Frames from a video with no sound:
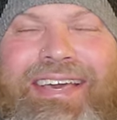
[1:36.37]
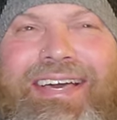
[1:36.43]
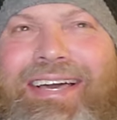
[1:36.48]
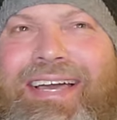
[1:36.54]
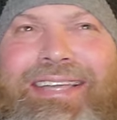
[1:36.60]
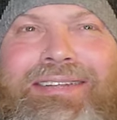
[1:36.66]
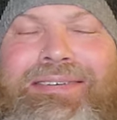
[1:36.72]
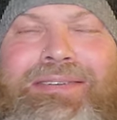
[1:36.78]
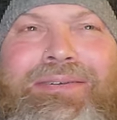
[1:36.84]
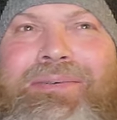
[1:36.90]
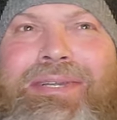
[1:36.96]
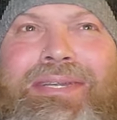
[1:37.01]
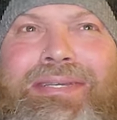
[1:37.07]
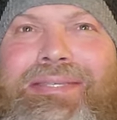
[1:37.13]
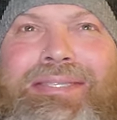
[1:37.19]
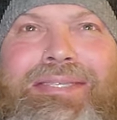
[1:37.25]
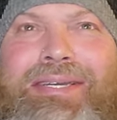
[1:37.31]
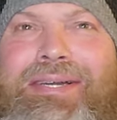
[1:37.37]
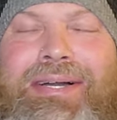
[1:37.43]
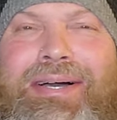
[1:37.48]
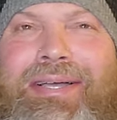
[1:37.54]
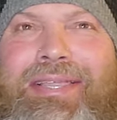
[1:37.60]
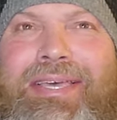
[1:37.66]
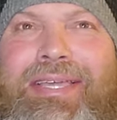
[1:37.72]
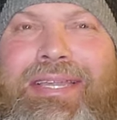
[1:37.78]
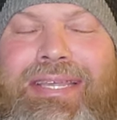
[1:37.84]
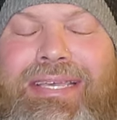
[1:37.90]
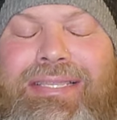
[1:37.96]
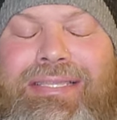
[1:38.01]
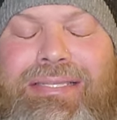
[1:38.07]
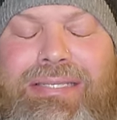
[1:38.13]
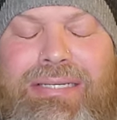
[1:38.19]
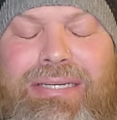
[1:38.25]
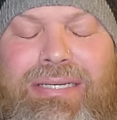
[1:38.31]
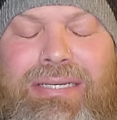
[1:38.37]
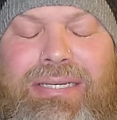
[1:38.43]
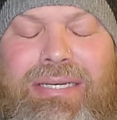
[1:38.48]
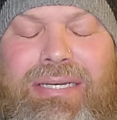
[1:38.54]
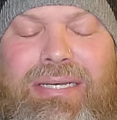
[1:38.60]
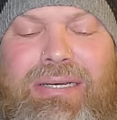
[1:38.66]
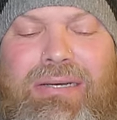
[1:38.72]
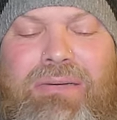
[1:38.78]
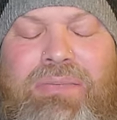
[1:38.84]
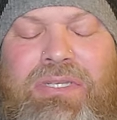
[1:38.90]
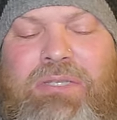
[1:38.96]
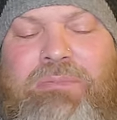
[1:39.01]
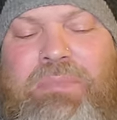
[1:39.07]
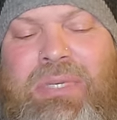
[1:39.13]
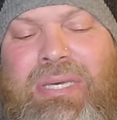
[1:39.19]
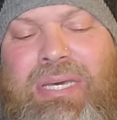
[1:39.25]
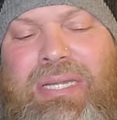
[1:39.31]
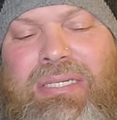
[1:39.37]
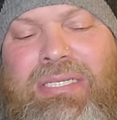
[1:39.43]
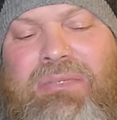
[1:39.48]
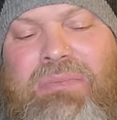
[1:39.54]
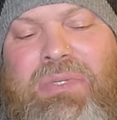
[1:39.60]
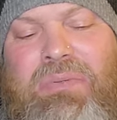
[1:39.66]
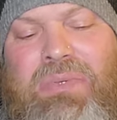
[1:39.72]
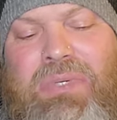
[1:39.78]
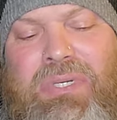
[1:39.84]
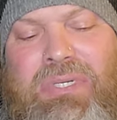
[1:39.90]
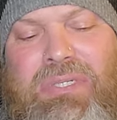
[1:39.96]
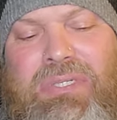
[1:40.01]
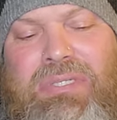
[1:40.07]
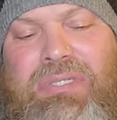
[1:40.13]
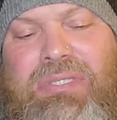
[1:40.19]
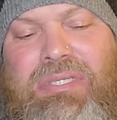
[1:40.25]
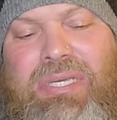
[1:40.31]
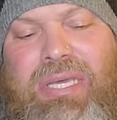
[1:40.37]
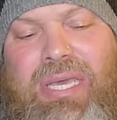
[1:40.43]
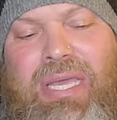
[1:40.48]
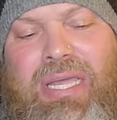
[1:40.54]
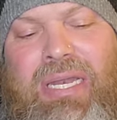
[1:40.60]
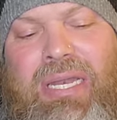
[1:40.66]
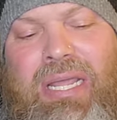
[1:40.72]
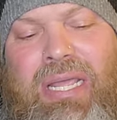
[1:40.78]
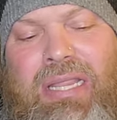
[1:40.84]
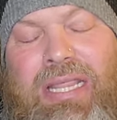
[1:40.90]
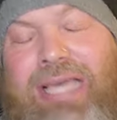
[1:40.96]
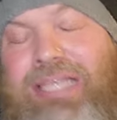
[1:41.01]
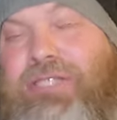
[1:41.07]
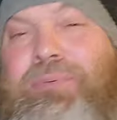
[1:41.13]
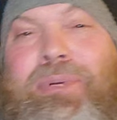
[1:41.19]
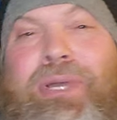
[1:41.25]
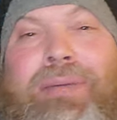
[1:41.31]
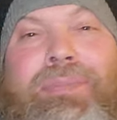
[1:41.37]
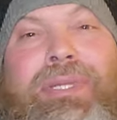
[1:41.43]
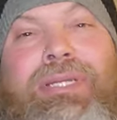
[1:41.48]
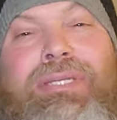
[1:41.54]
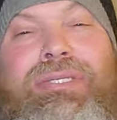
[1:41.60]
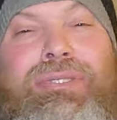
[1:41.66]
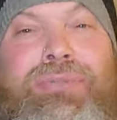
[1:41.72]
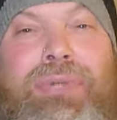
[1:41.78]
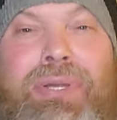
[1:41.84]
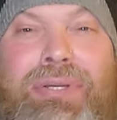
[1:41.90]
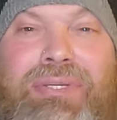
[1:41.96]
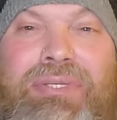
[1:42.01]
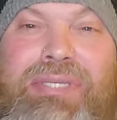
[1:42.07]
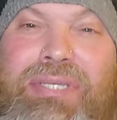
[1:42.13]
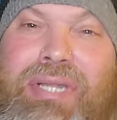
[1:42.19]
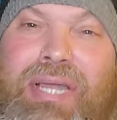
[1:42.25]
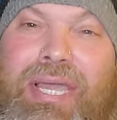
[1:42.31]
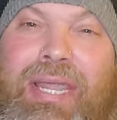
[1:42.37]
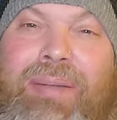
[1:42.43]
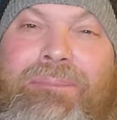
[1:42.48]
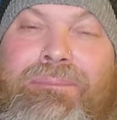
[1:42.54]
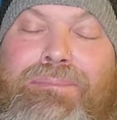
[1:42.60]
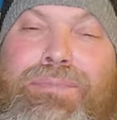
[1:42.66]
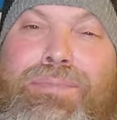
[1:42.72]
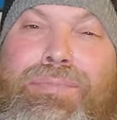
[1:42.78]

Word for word: I don't know what else to call it. It's uh, almost beyond human words. And, and that's where I'm going to struggle tonight.